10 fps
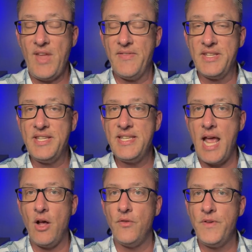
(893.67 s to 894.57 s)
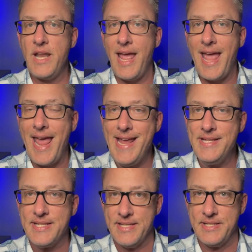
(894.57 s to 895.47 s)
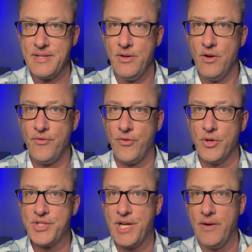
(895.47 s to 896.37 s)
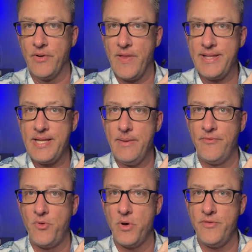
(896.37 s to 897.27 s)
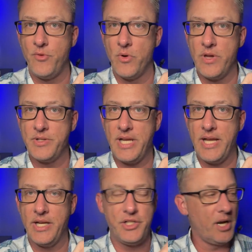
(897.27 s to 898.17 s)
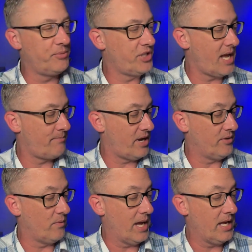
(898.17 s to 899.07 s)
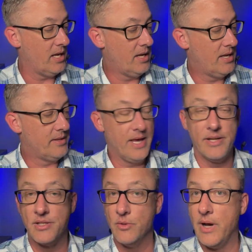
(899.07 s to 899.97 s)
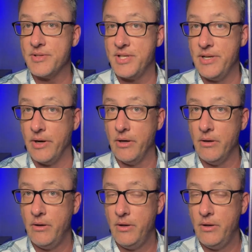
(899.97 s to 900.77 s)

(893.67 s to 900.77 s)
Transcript: this is Elvin Hayes' first cover. That's him, 44, there, taking a jump shot, by the way. That is Lew Alcindor.